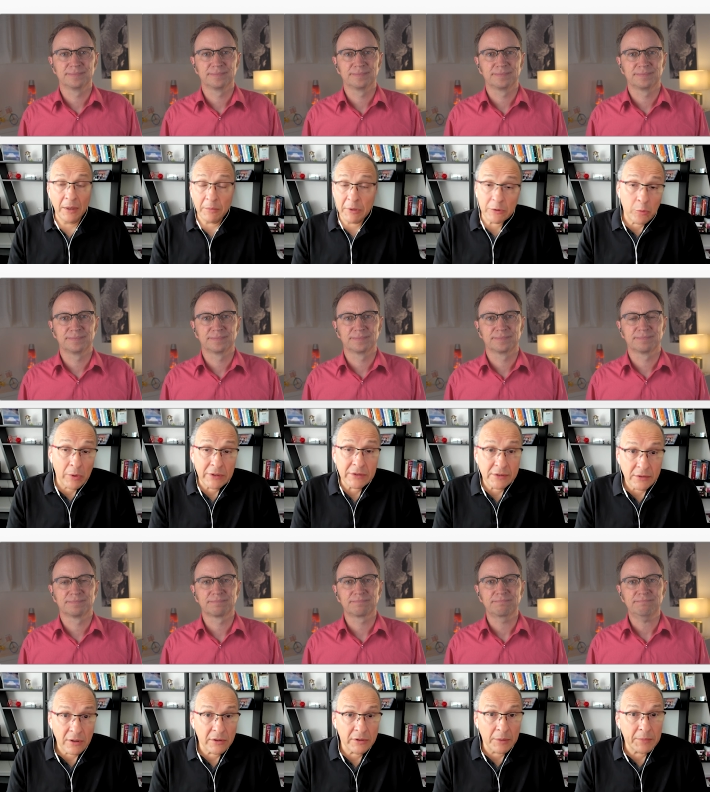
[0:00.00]
Speaker 1: But once
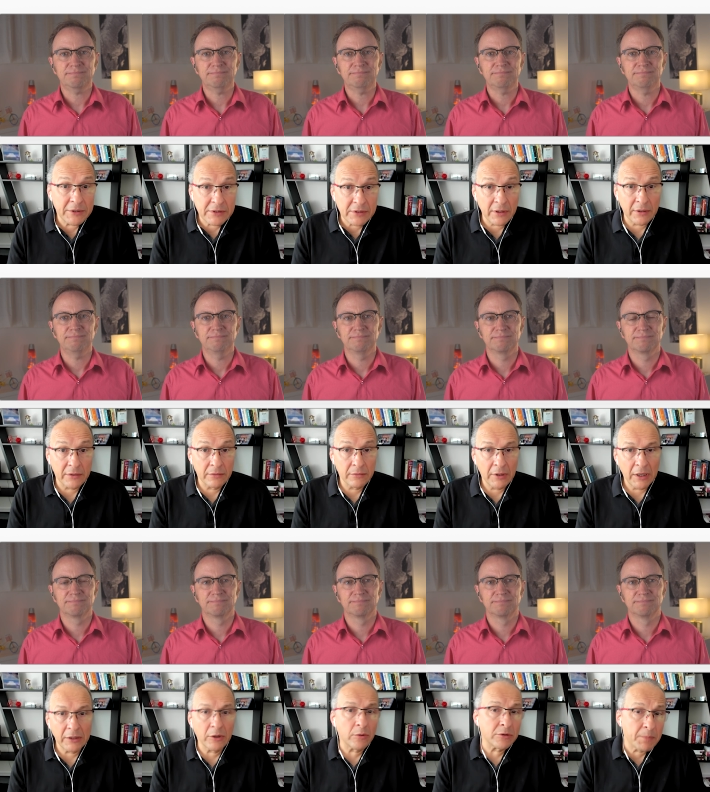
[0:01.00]
startup is done,
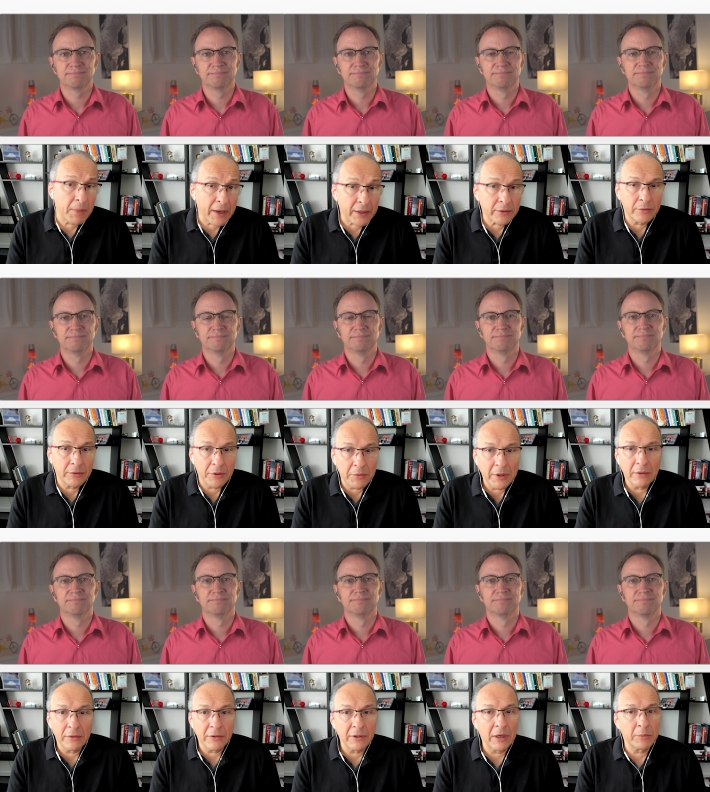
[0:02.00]
it goes back to the
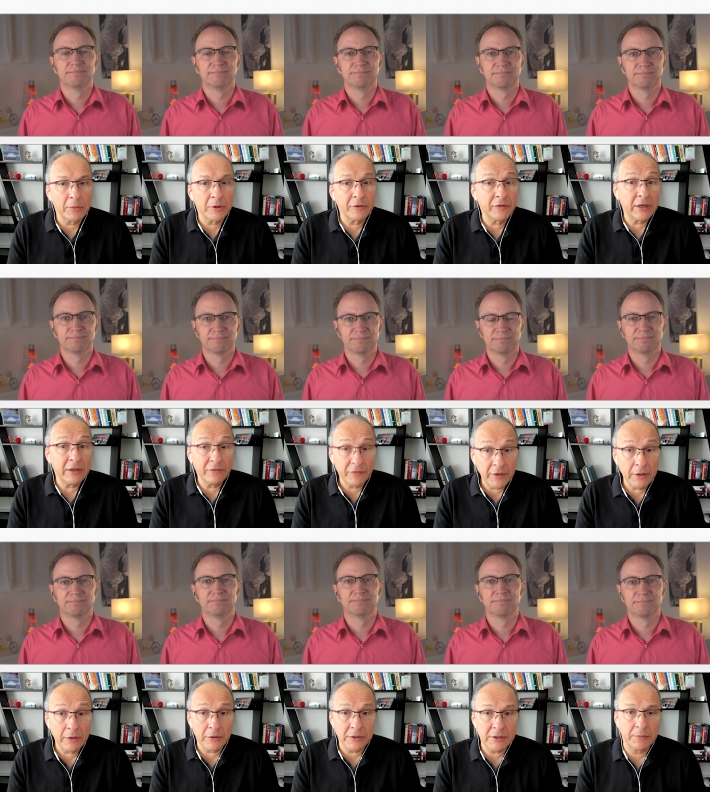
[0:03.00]
regular number of
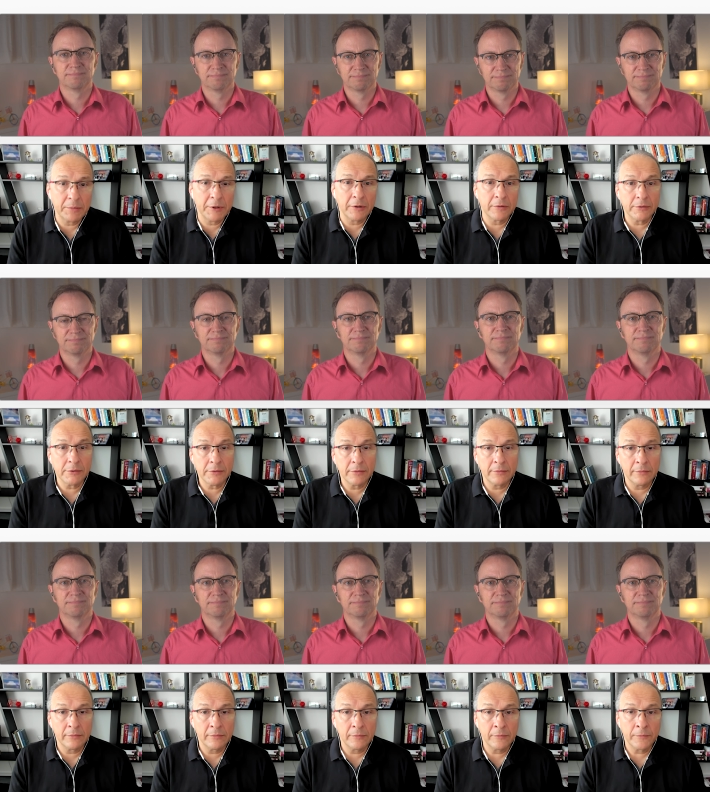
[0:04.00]
configured C P Us.
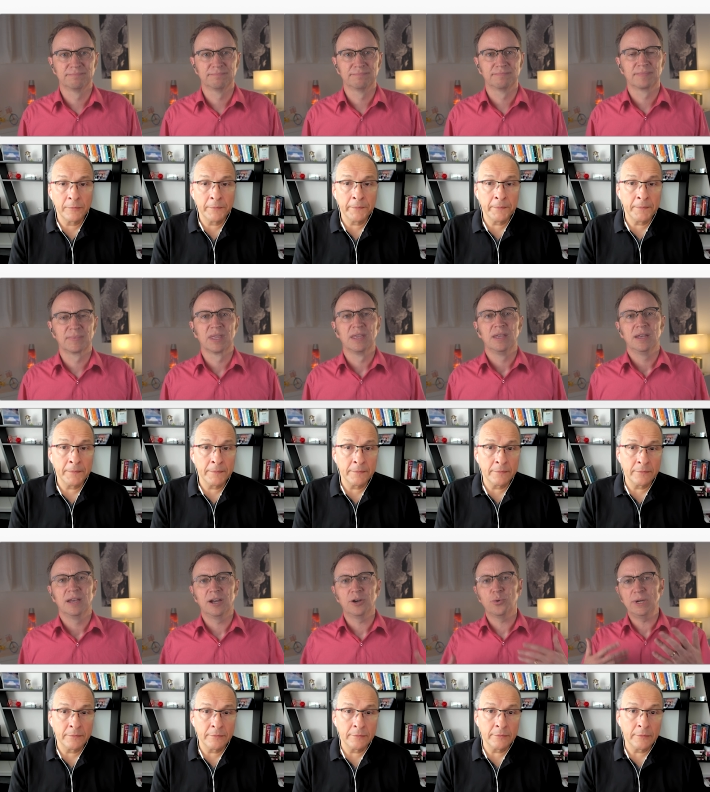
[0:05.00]

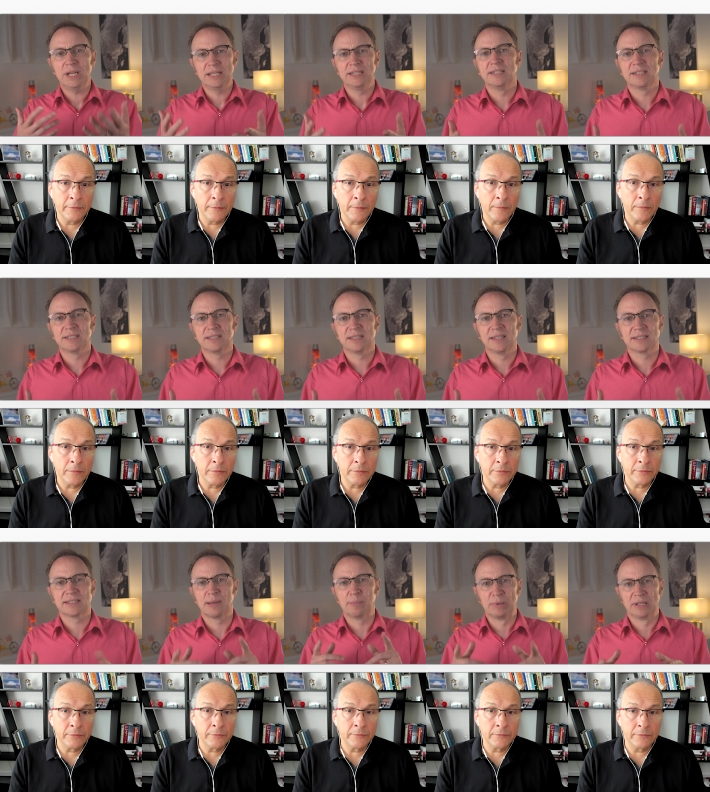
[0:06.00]
Speaker 2: How quickly does the
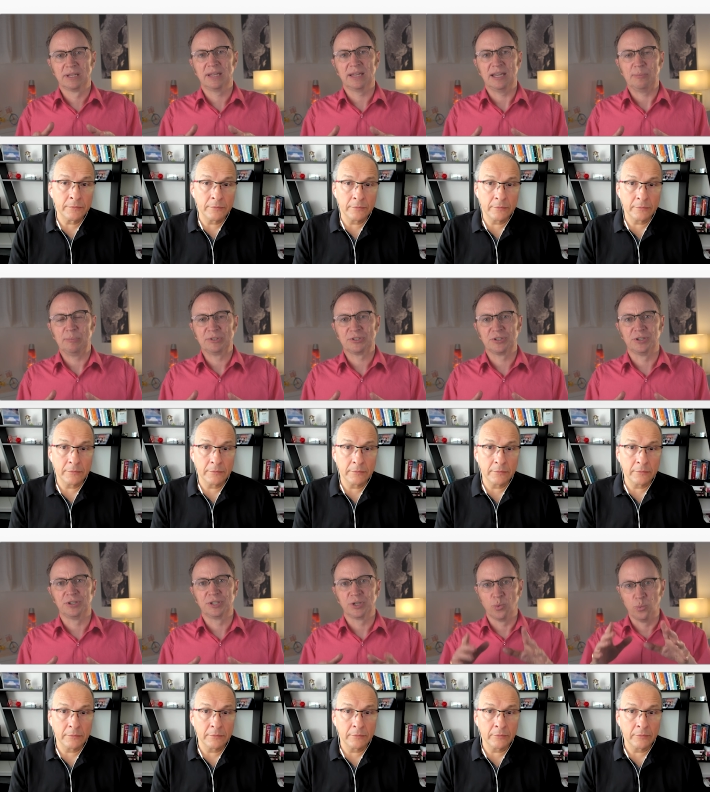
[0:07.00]
example app
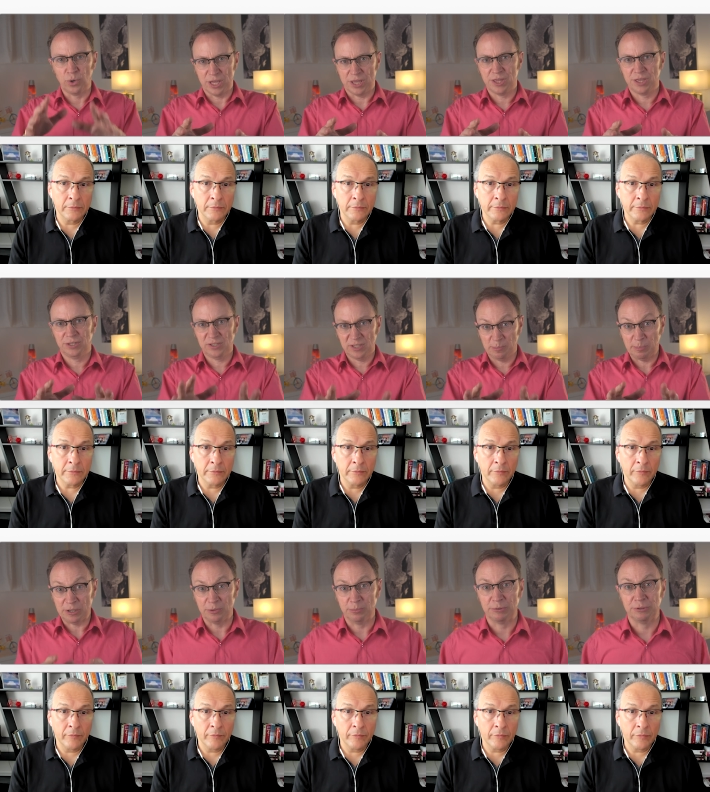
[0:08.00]
start with C
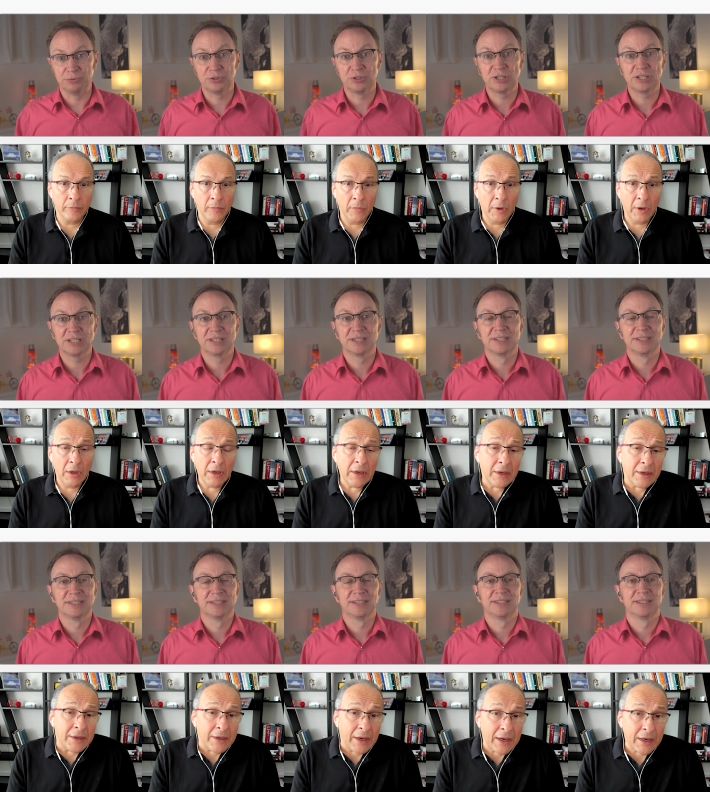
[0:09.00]
P U boost?
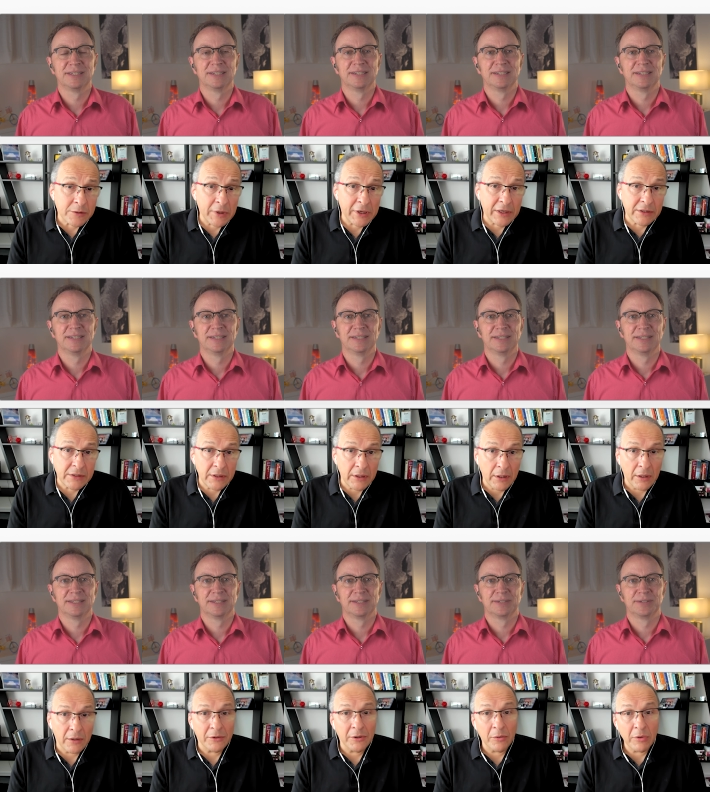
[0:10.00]
Speaker 1: As we can see
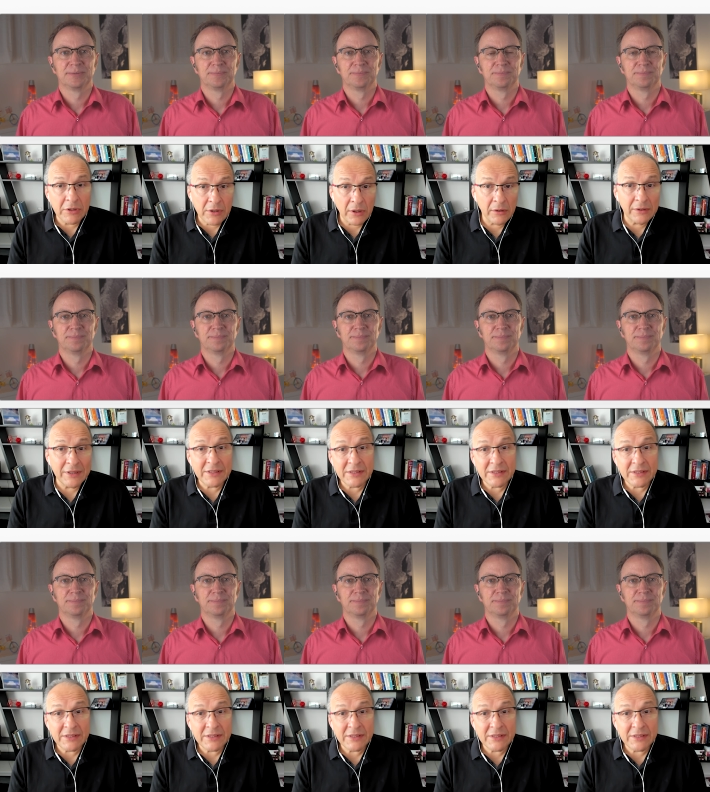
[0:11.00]
here, the result is